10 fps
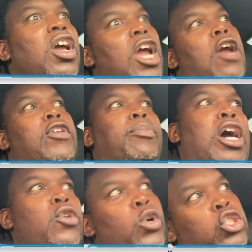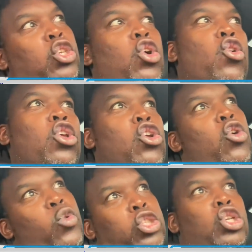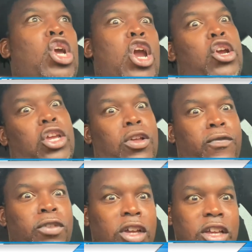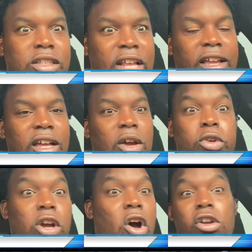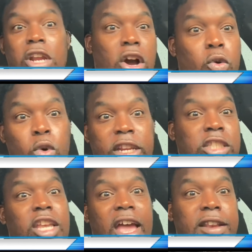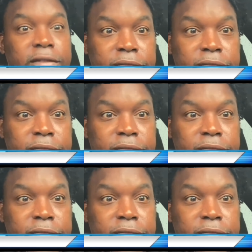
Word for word: everybody wants to go along with the narrative it's like we all know what he said